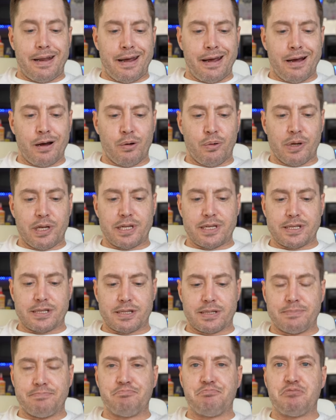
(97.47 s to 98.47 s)
Now we
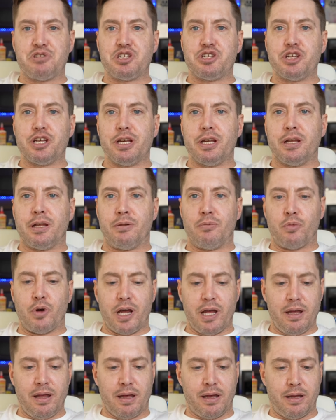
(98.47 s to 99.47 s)
just sit and
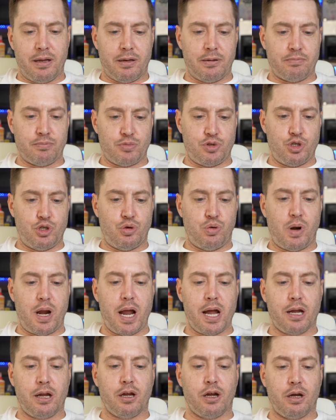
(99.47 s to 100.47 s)
wait and
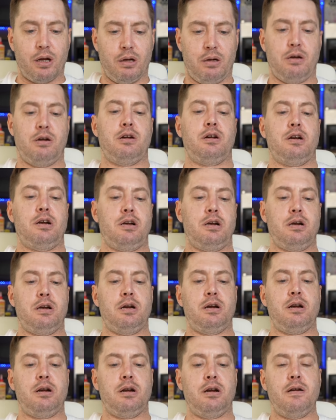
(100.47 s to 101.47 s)
track
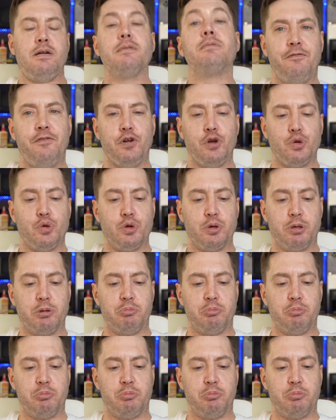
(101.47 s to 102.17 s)
our food